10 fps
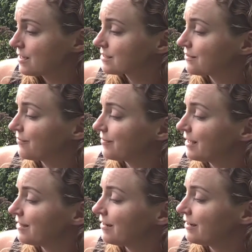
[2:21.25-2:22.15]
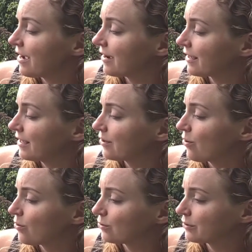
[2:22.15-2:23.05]
to feed their young in
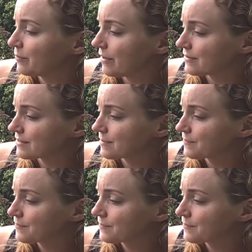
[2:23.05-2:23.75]
colder months.